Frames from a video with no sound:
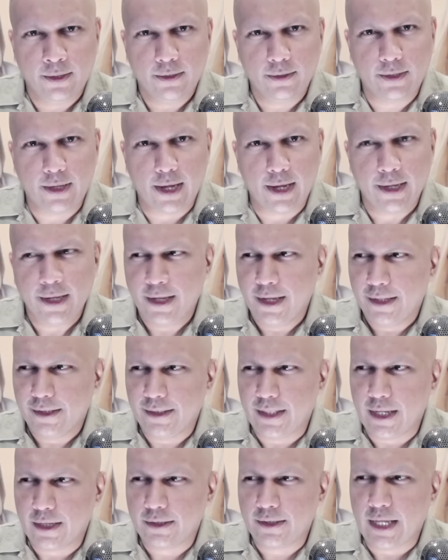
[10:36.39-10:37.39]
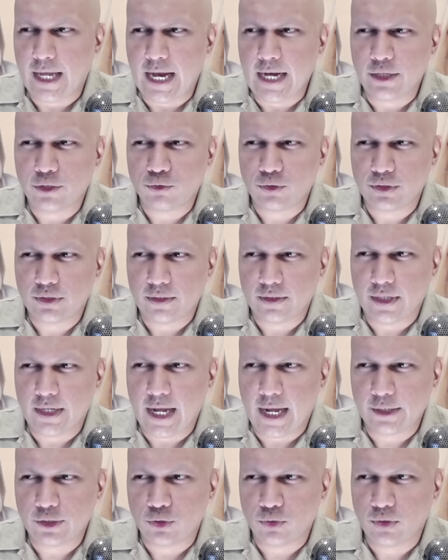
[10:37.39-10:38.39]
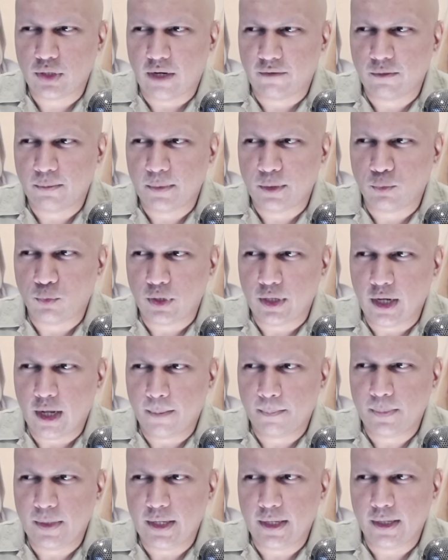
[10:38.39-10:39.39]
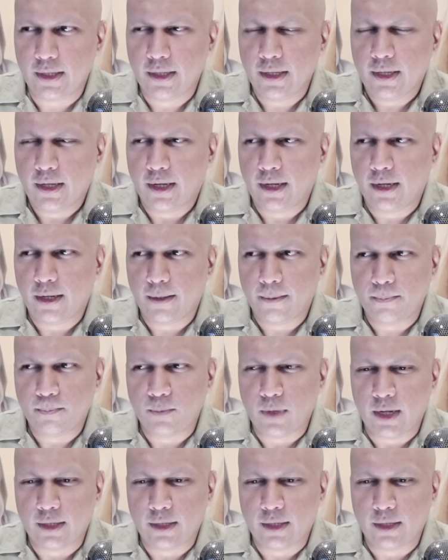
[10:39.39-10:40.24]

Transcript: Okay, the the interests of the national government were not being uh,